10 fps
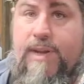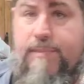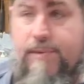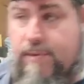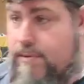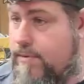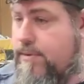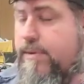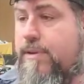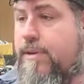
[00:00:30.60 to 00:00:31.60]
people
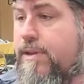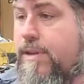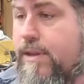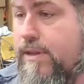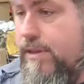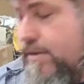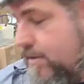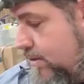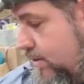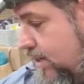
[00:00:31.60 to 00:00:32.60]

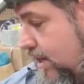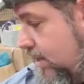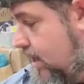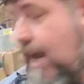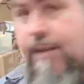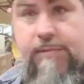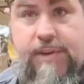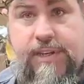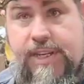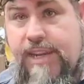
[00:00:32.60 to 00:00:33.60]
that came
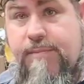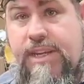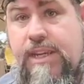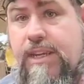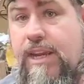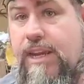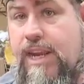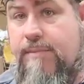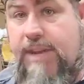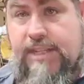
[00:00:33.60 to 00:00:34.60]
to see me, and
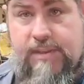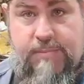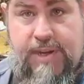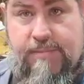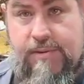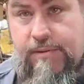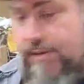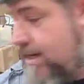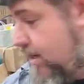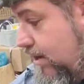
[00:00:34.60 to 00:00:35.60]
I met some people who
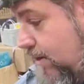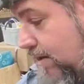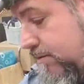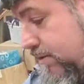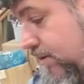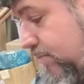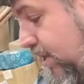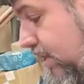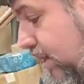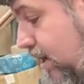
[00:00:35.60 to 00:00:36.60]
didn't know I was going to
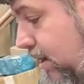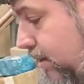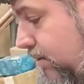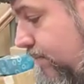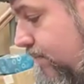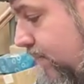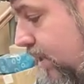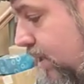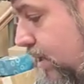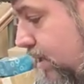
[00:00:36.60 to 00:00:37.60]
be there.
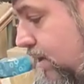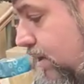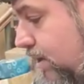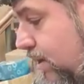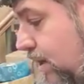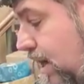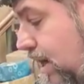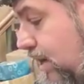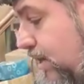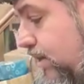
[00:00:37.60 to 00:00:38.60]

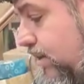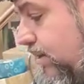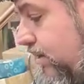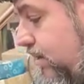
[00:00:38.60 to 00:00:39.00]
And